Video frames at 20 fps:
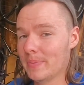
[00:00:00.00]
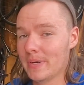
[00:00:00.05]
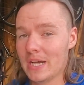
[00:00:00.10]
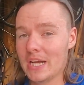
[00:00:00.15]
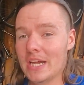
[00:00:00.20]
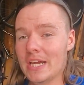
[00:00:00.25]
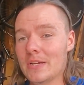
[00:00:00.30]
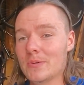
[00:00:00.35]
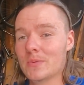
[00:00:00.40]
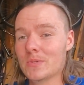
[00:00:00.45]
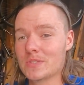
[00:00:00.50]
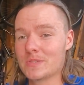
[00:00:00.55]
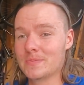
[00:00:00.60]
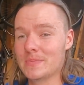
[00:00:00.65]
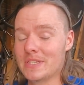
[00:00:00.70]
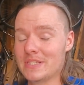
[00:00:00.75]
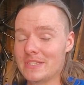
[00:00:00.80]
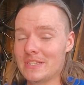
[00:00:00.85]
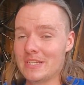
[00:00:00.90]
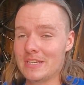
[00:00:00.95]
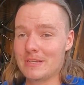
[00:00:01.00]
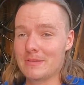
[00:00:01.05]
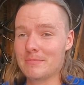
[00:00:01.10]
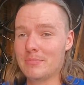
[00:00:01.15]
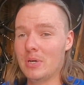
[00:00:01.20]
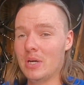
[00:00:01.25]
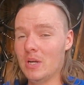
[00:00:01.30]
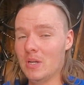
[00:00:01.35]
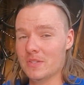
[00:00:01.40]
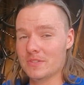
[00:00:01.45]
bike was missing
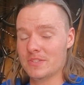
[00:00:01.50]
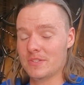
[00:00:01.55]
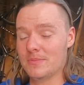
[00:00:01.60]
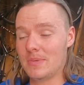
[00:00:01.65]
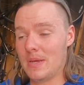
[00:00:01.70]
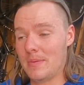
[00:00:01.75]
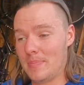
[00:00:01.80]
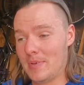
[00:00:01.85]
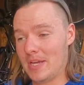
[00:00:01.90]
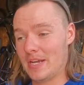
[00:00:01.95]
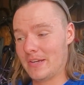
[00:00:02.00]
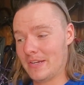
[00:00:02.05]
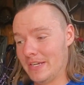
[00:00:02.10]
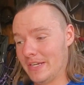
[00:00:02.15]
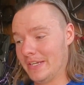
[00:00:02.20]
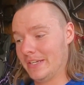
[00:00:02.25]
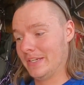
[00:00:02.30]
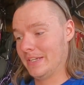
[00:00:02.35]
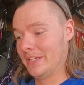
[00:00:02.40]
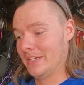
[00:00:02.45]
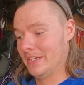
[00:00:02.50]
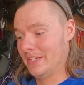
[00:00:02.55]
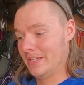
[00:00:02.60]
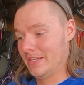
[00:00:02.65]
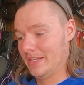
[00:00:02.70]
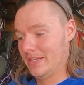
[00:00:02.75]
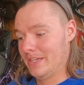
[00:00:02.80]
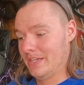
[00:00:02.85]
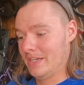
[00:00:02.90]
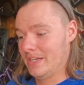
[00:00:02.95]
balls in my bearing,
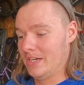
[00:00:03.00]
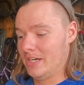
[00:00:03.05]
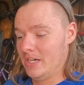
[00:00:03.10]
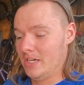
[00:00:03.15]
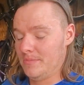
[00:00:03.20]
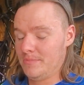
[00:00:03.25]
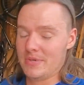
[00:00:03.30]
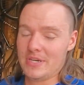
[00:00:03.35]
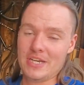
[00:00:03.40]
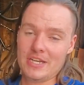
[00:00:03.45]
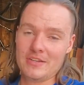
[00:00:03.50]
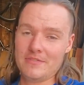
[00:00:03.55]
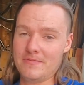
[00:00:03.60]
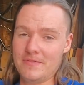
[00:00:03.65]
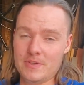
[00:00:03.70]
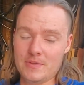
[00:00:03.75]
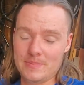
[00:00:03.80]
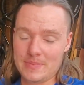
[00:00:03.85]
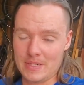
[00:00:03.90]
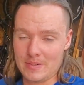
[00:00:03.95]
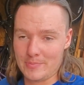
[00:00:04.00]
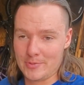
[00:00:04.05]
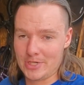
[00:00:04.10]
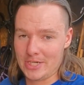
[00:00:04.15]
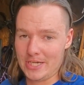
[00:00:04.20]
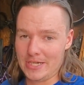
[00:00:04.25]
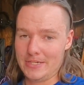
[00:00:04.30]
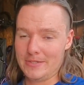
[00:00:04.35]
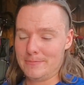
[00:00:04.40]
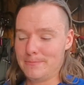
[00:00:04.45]
um, but I didn't film my
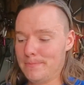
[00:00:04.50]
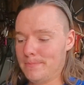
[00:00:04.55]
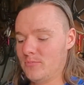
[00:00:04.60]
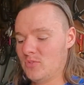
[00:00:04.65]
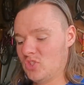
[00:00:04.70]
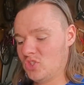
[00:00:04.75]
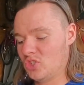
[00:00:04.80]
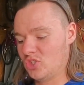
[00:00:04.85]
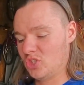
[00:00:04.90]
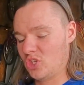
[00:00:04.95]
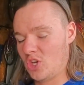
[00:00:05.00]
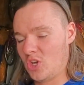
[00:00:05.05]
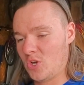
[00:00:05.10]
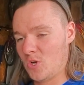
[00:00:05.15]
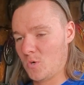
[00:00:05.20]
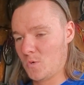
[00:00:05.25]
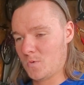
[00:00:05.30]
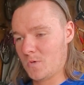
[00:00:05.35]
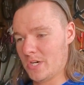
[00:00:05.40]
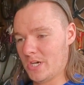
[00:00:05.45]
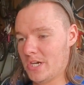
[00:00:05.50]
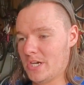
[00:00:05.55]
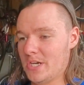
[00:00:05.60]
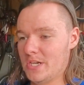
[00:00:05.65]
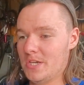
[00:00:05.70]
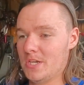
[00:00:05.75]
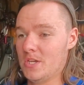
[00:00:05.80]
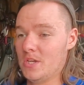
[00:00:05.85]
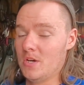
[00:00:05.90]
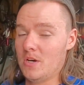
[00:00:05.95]
bike. So uh,
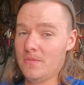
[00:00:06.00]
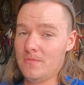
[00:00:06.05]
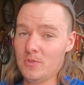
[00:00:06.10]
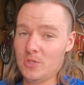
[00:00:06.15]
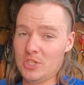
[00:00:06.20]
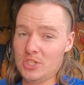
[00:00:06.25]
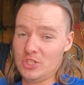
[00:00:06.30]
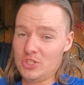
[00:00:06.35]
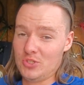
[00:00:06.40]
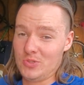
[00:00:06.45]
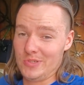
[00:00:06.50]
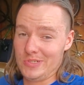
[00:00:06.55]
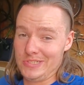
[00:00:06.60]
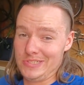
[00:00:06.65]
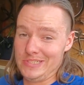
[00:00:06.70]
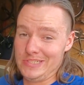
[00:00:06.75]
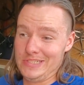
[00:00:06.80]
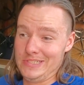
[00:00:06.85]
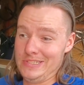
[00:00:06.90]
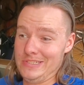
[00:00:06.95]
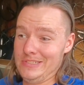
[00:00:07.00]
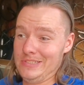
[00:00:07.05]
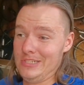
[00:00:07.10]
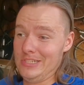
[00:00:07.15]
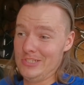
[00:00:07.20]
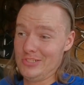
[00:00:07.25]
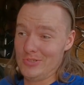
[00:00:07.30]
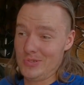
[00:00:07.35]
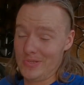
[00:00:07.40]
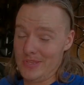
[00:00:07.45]
hopefully enjoyed
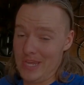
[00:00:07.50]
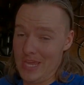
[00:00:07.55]
enjoyed